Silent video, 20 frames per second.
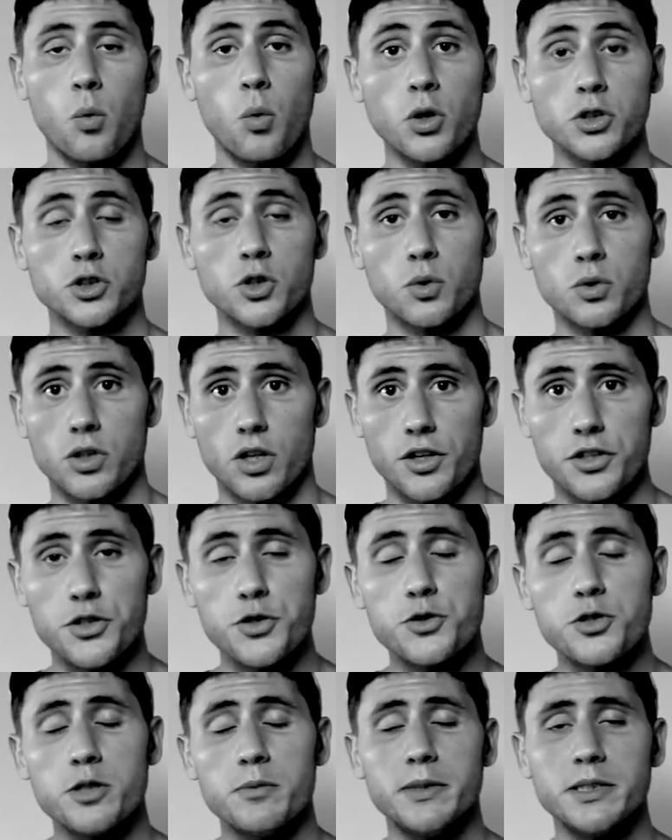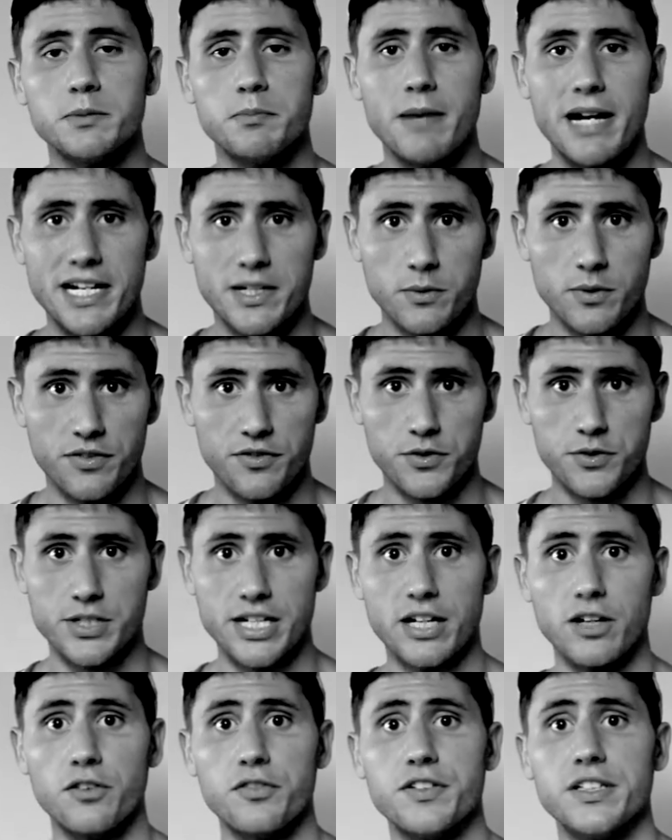What's going on YouTube? It's Matty with
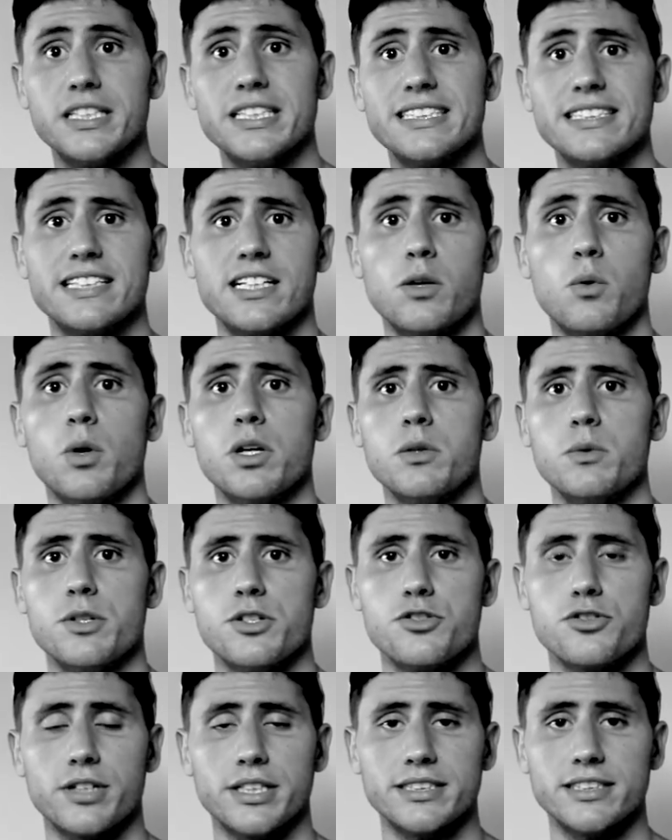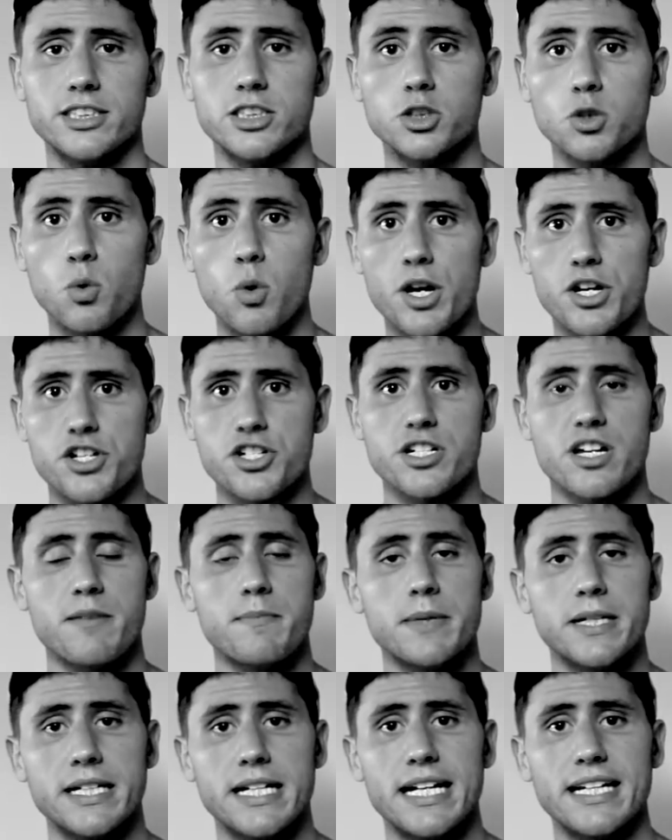Fusaro Fitness and I want to address this question
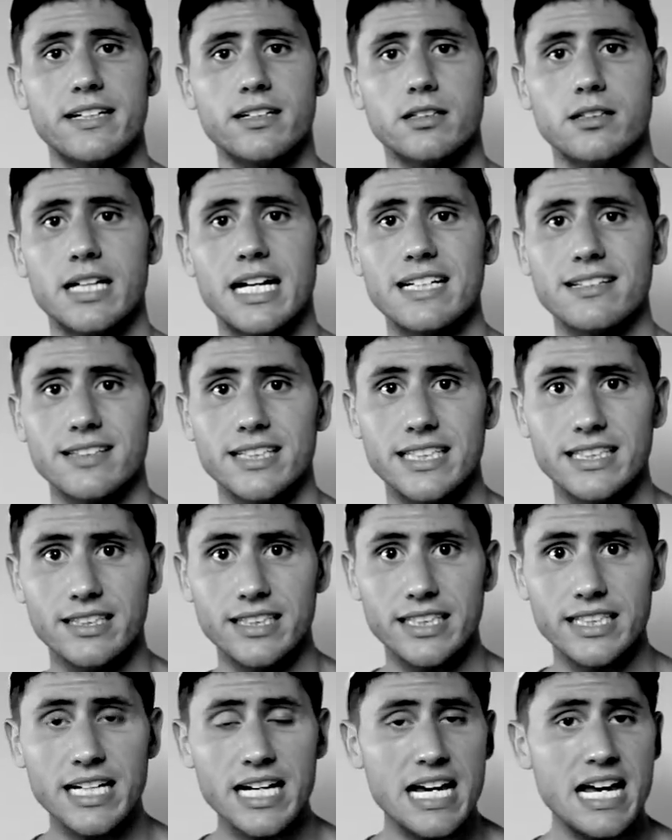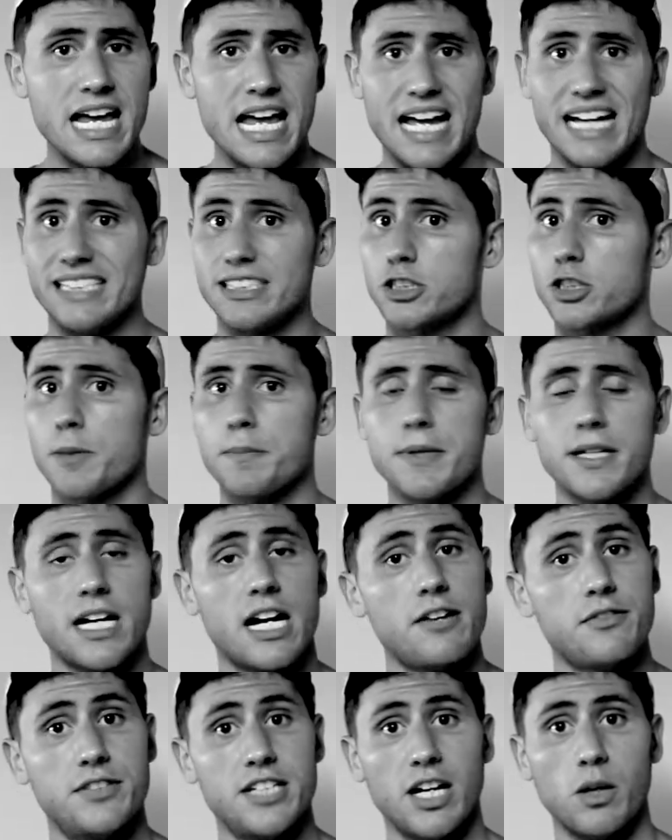I've been getting a lot lately and something
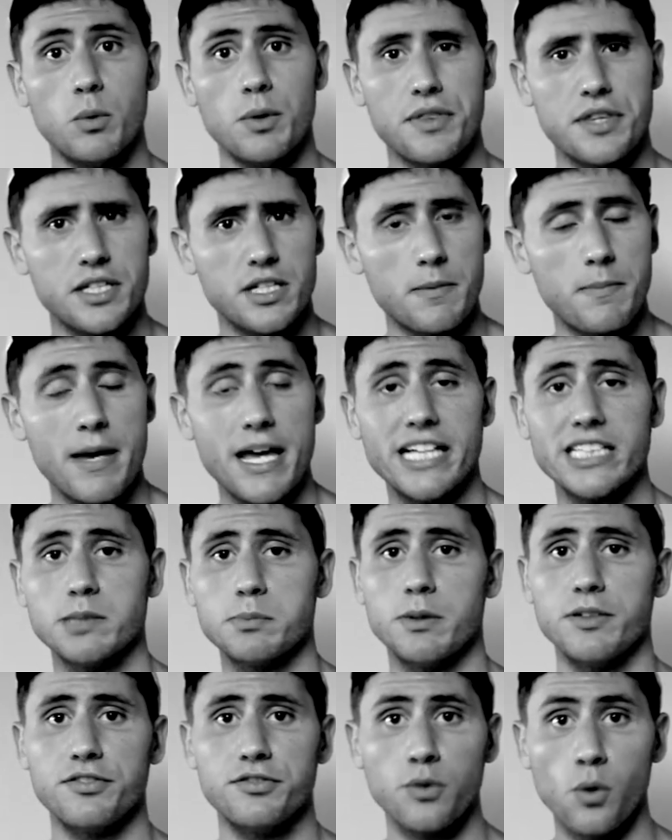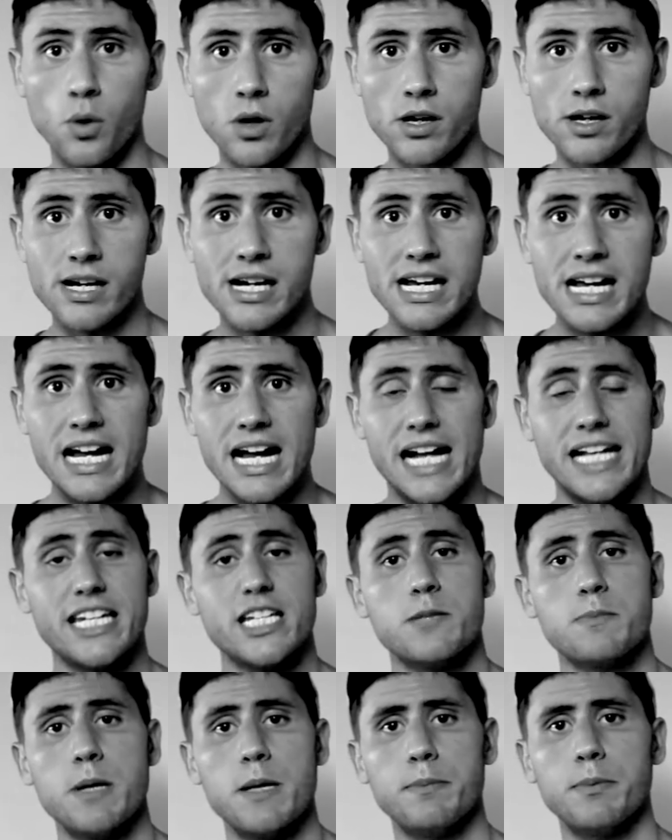I've dealt with in the past before and
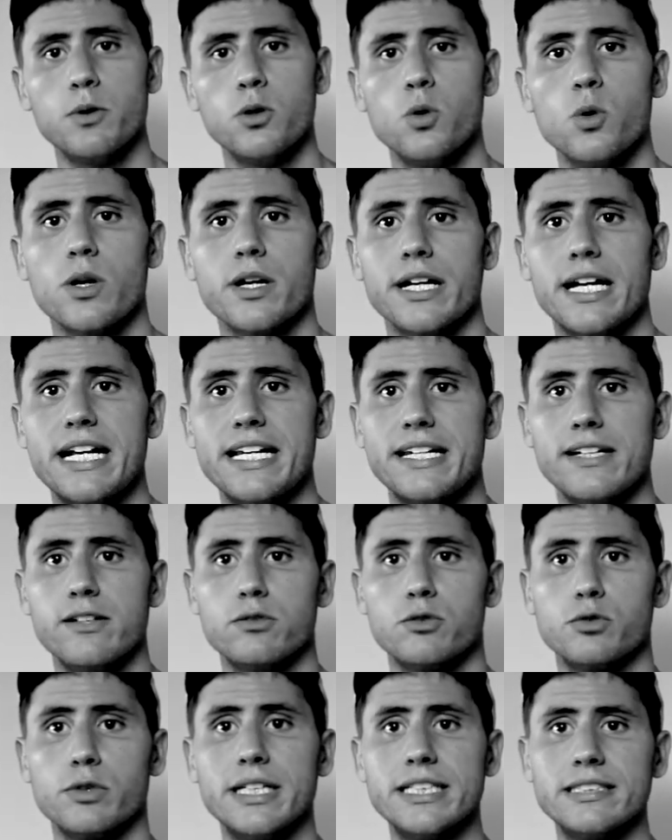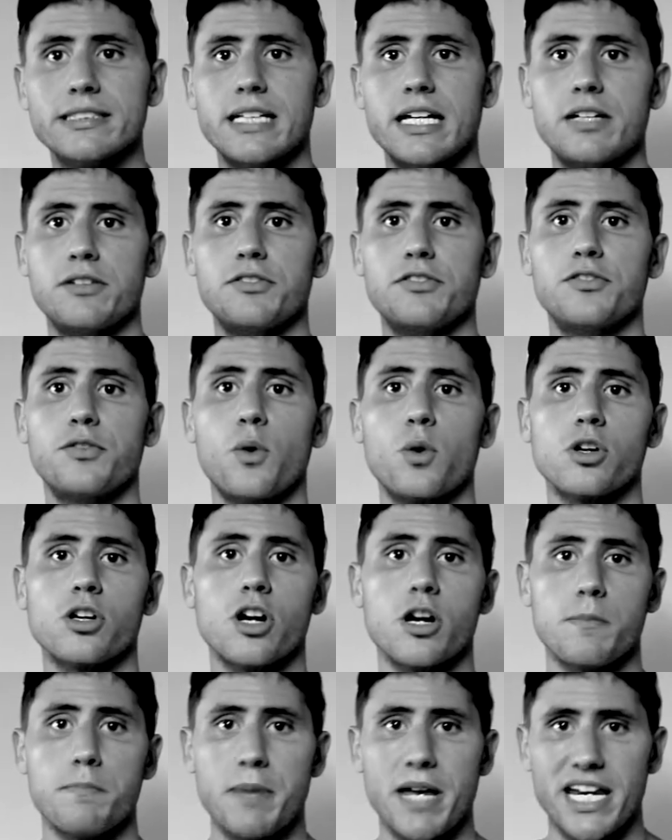it's people who are getting wrist and
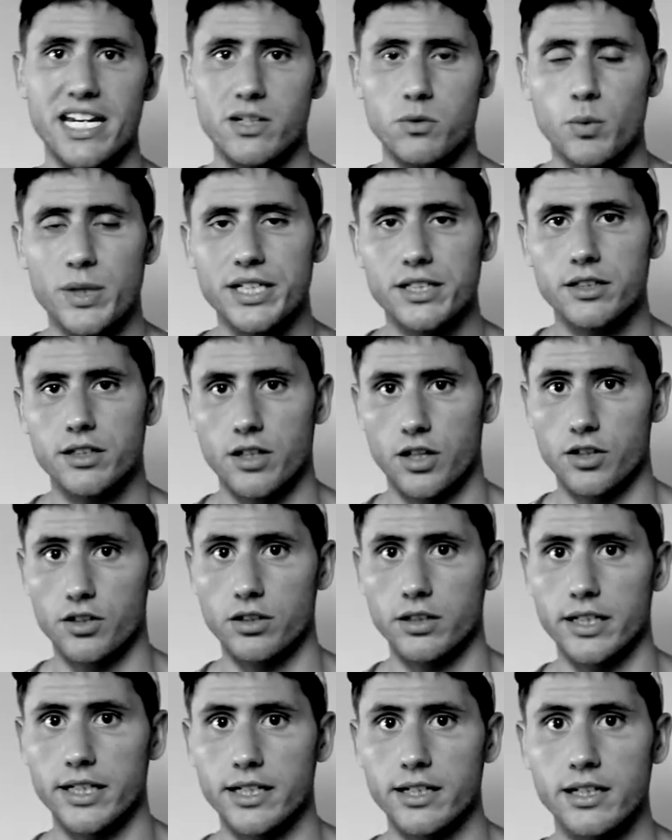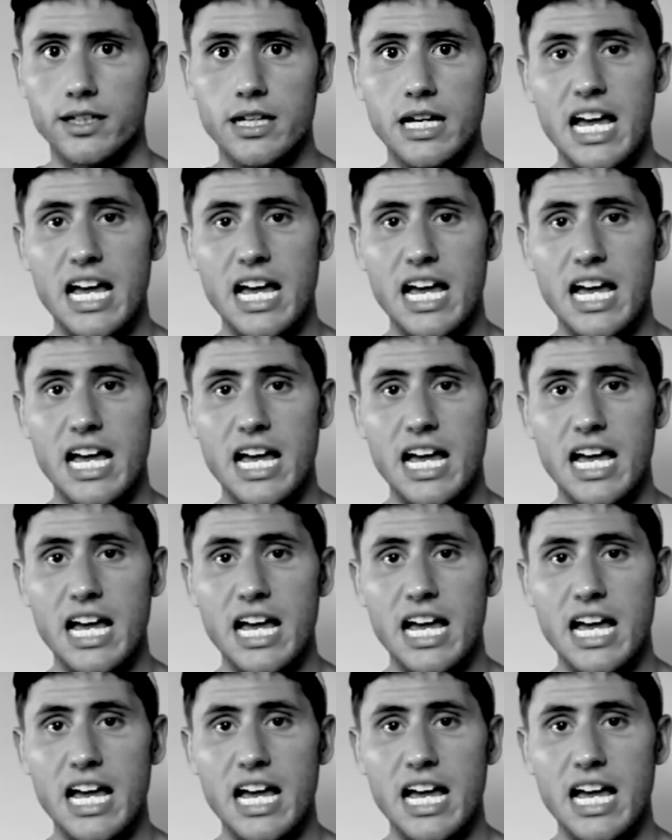forearm pain when curling.